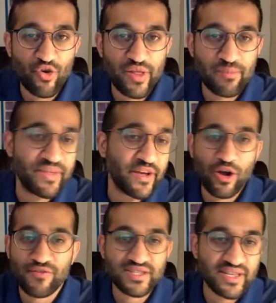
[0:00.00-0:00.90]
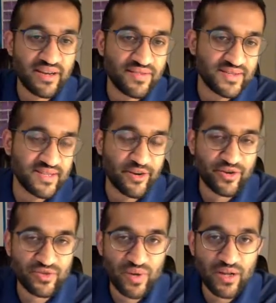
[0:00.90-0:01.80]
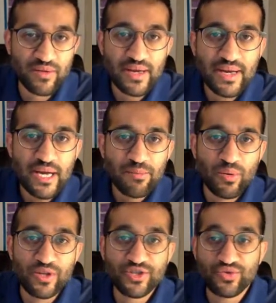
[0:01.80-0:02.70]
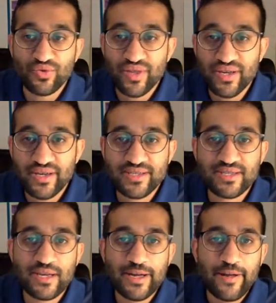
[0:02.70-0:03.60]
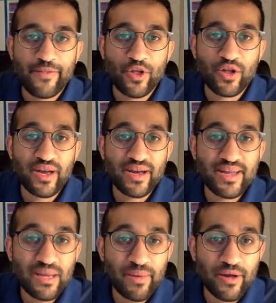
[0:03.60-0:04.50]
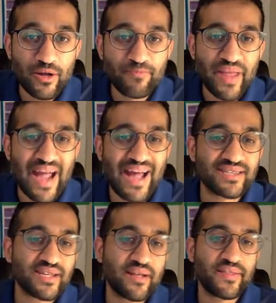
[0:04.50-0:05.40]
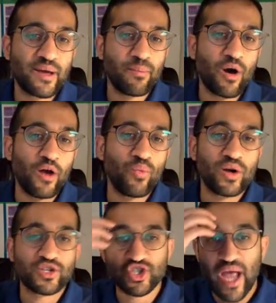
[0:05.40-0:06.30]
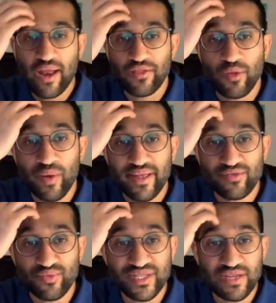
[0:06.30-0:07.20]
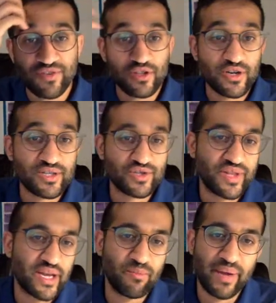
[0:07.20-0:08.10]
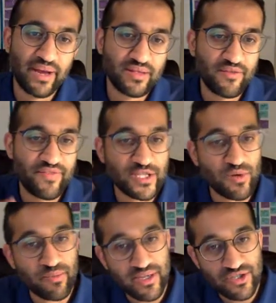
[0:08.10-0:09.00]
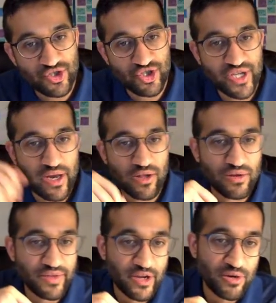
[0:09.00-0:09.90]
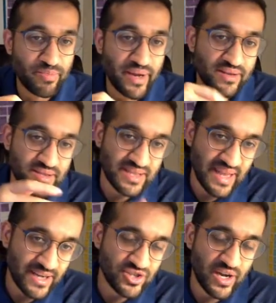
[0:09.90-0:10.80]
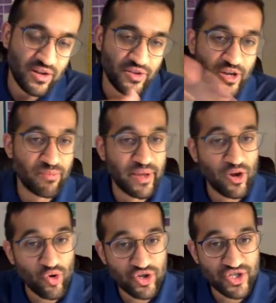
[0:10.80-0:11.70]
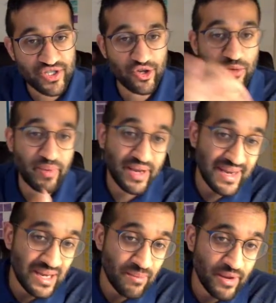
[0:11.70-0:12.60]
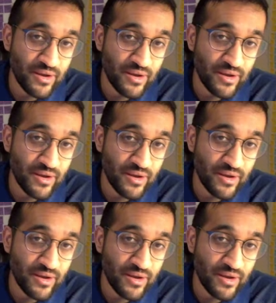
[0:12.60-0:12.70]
They can obviously edit this later as well. But once you do this, they'll get an email asking them on what channel they want to receive alerts. So they can pick the Facebook Messenger channel, they could pick the Slack channel, they could pick Gorgeous, they could pick email.